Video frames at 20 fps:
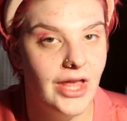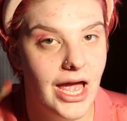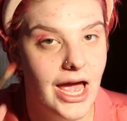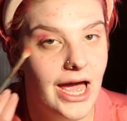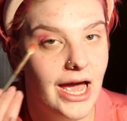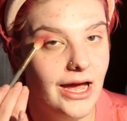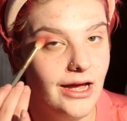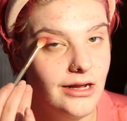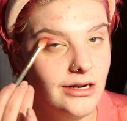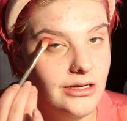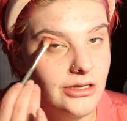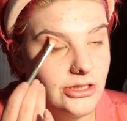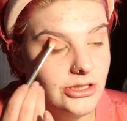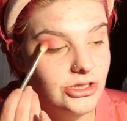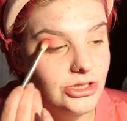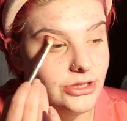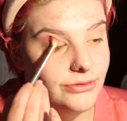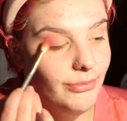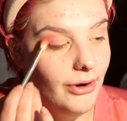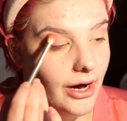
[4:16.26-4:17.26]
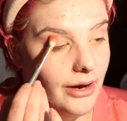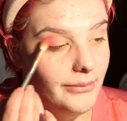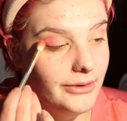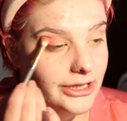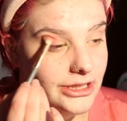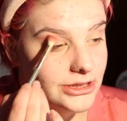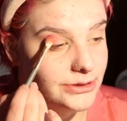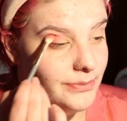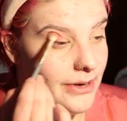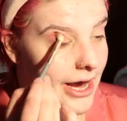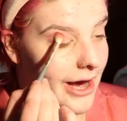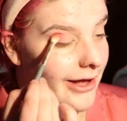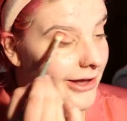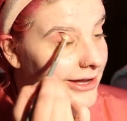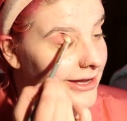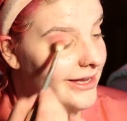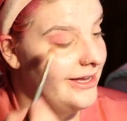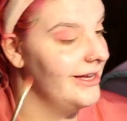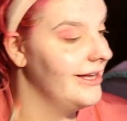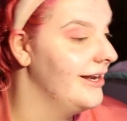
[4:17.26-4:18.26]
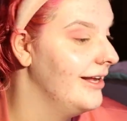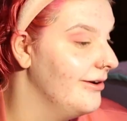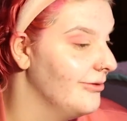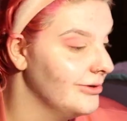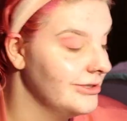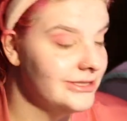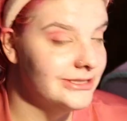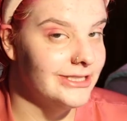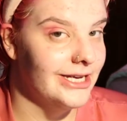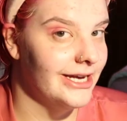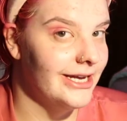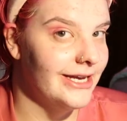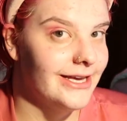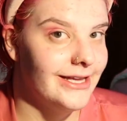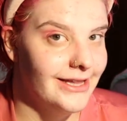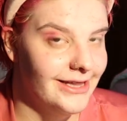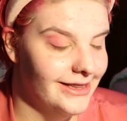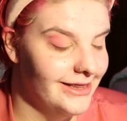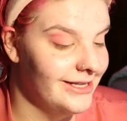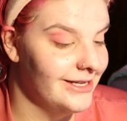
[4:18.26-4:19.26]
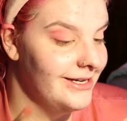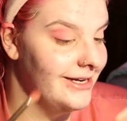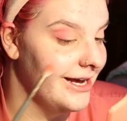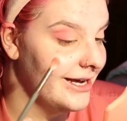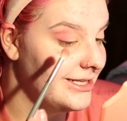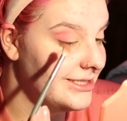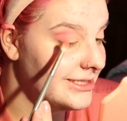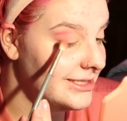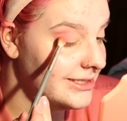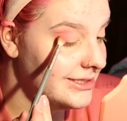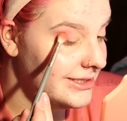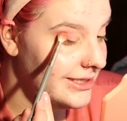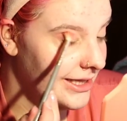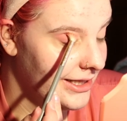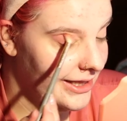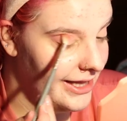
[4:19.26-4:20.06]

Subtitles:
and she bought me this palette and it was like the nicest,